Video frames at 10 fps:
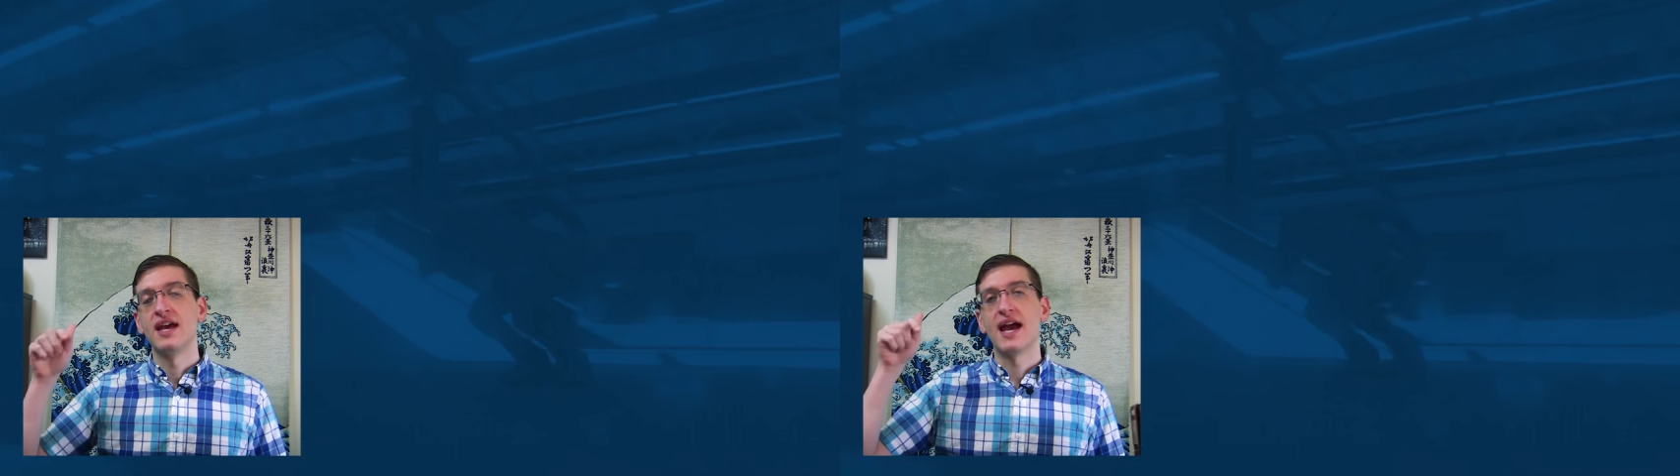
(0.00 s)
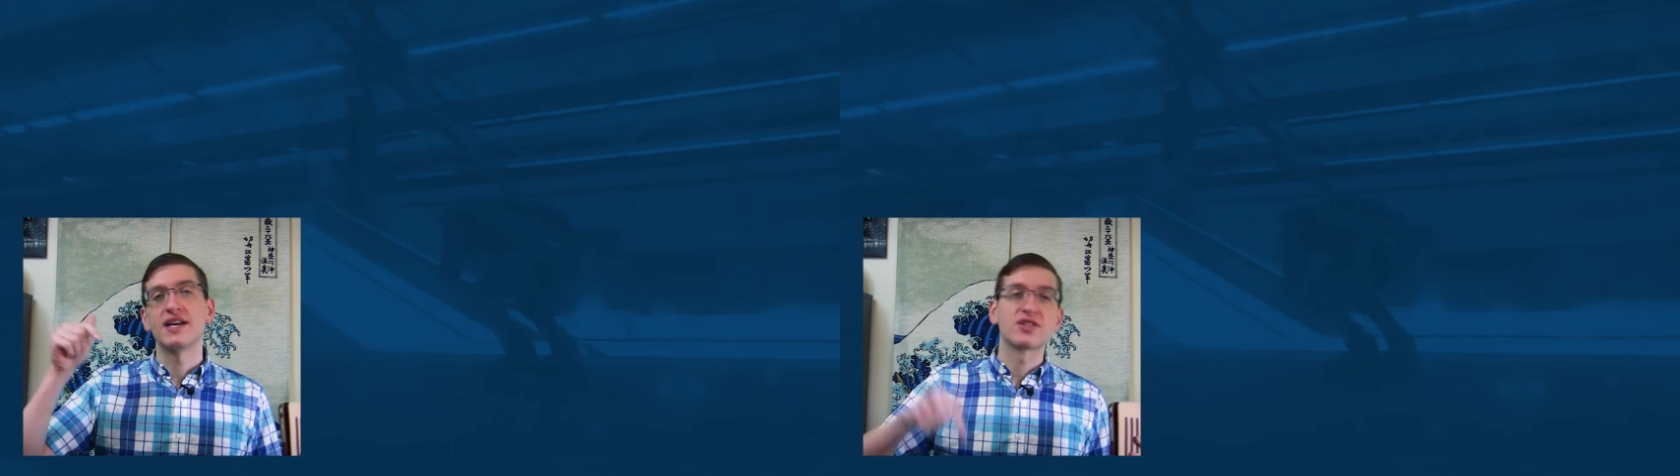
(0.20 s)

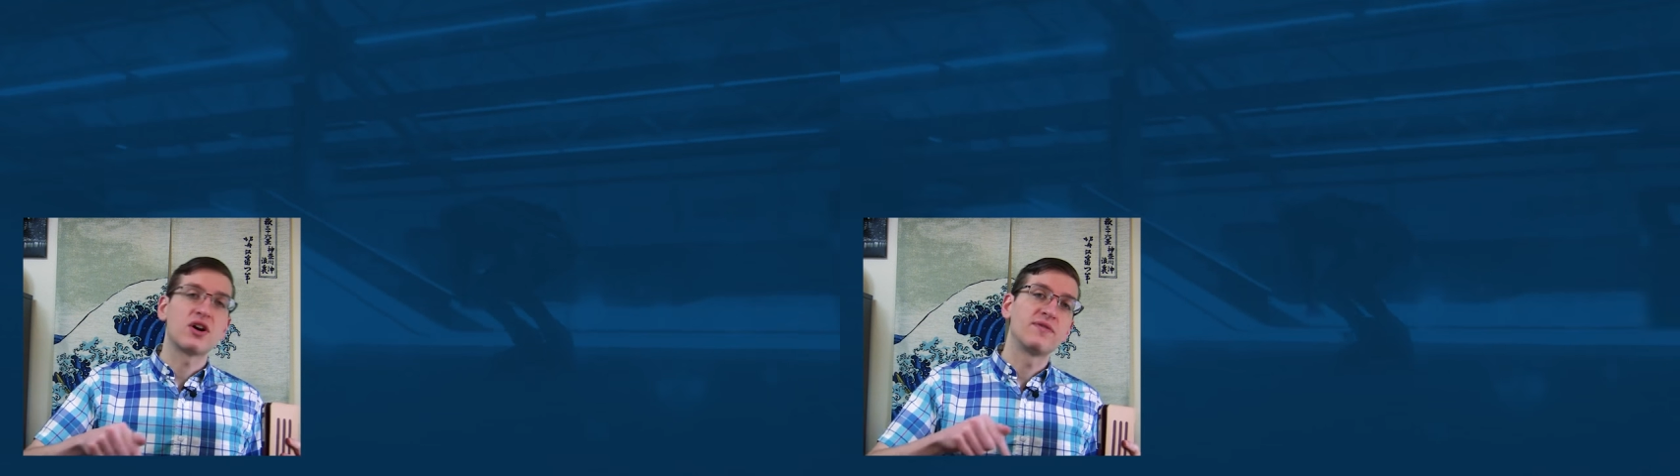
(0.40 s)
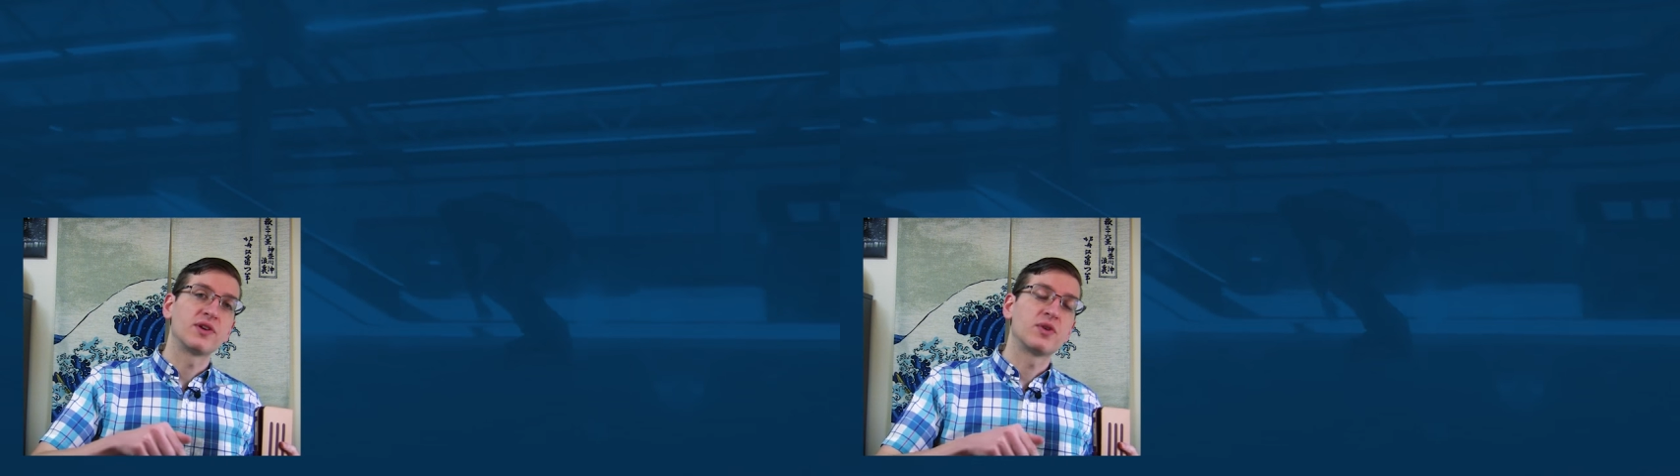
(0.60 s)
Ask
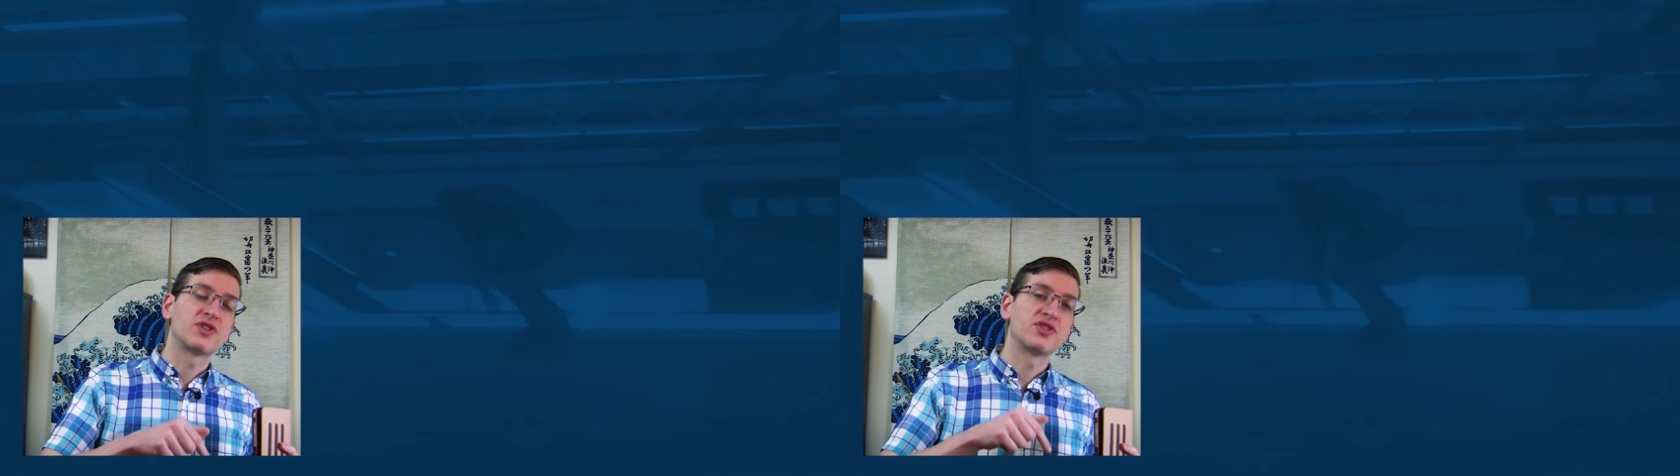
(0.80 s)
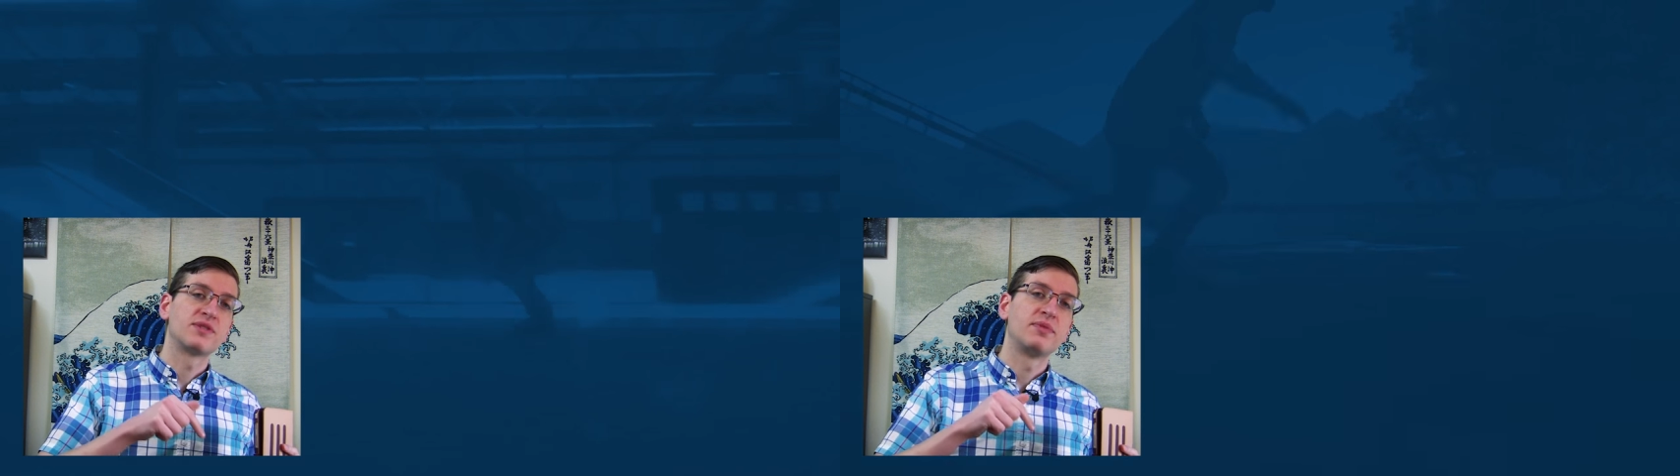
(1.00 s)
all of your
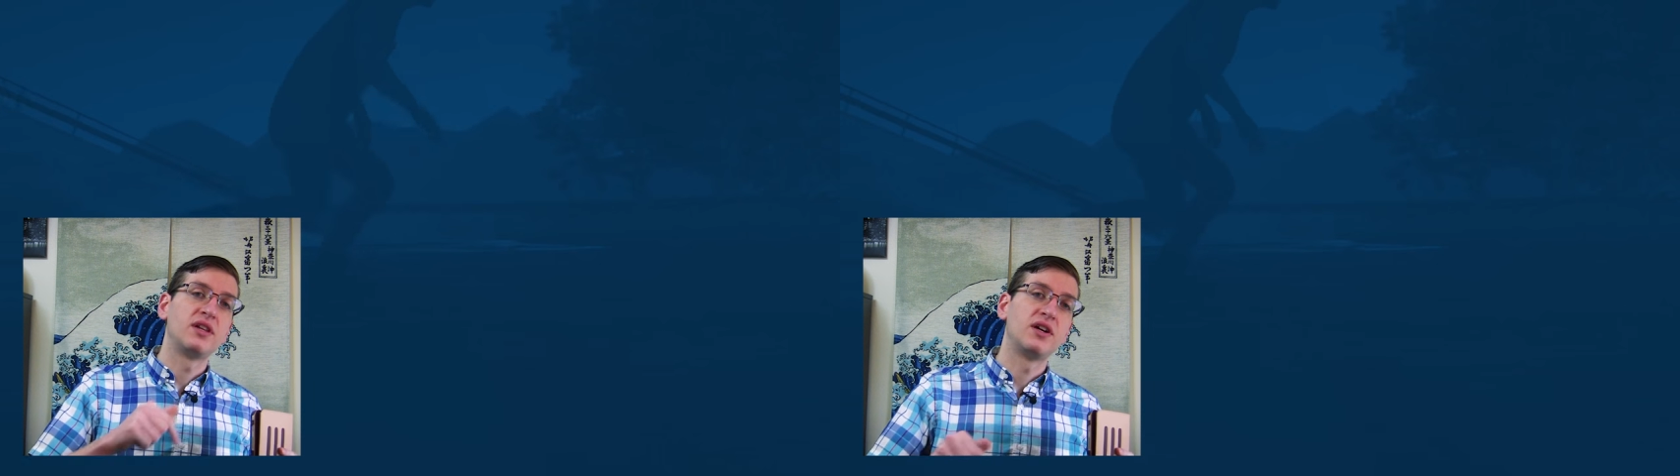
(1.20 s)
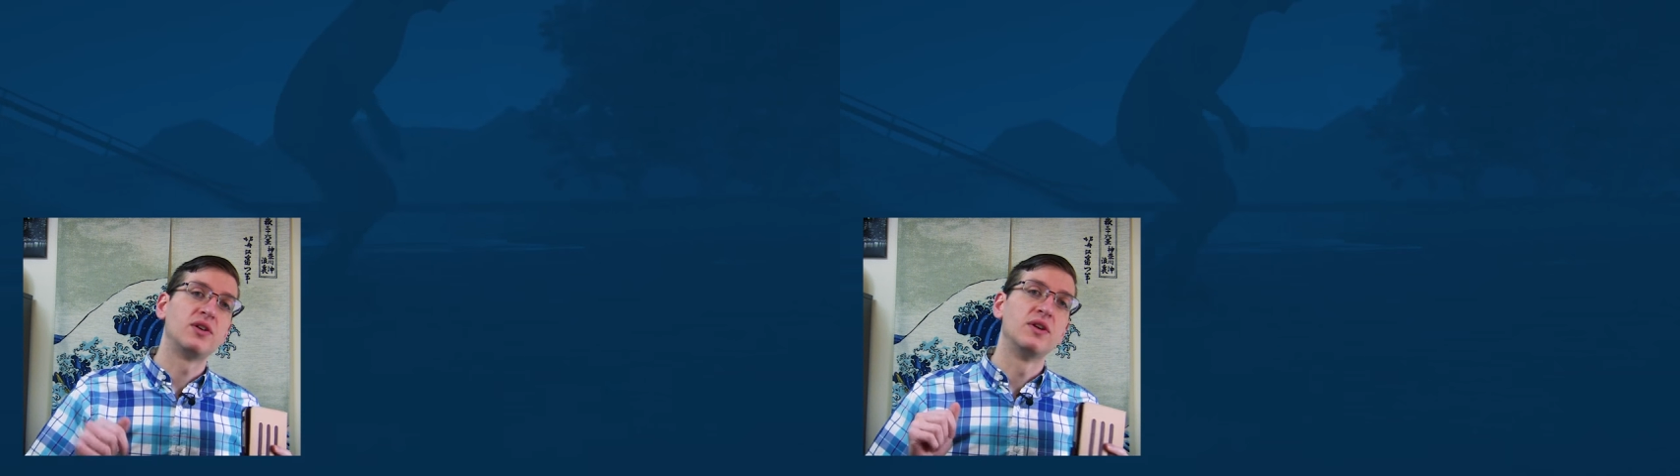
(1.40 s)
questions
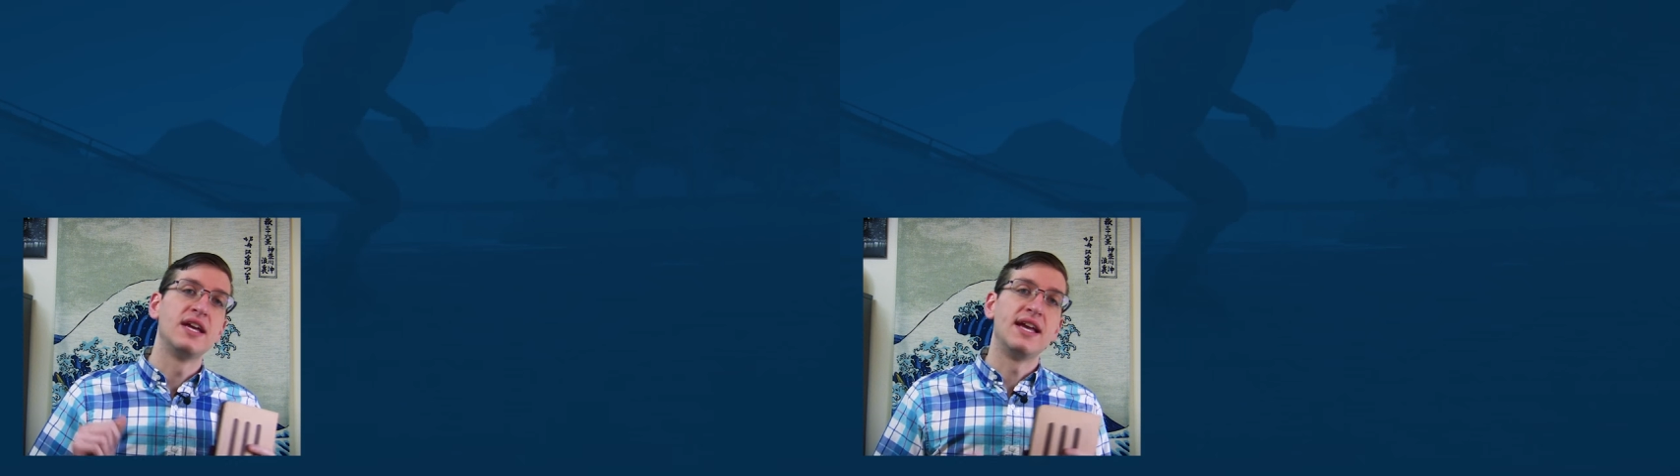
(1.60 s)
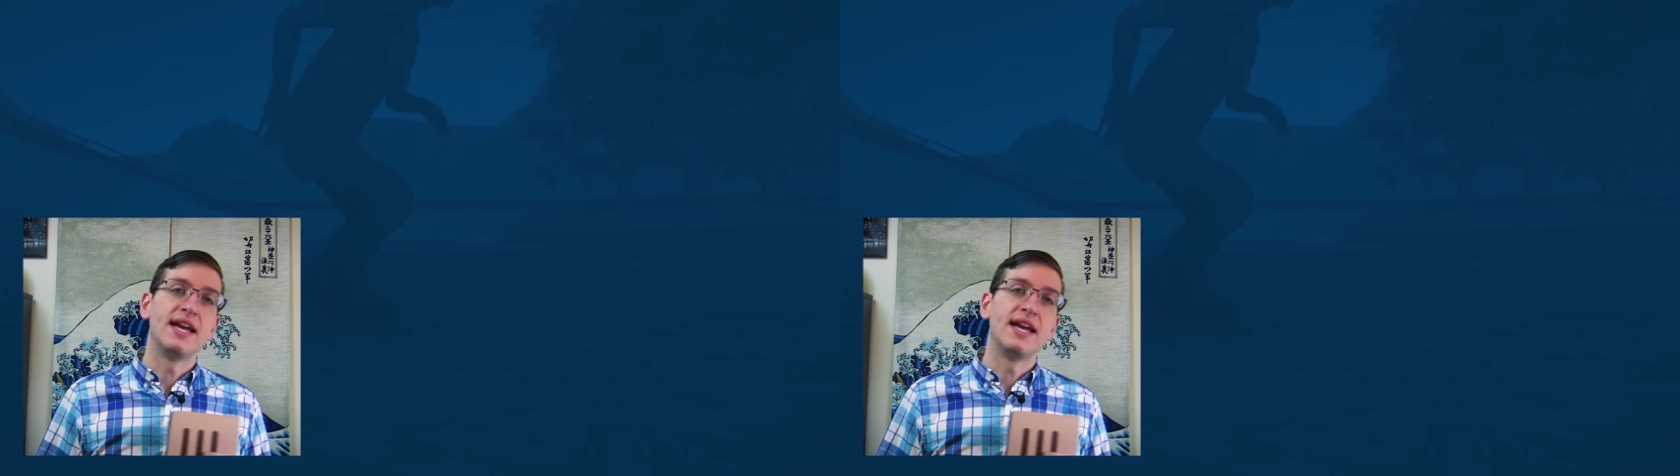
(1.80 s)
below,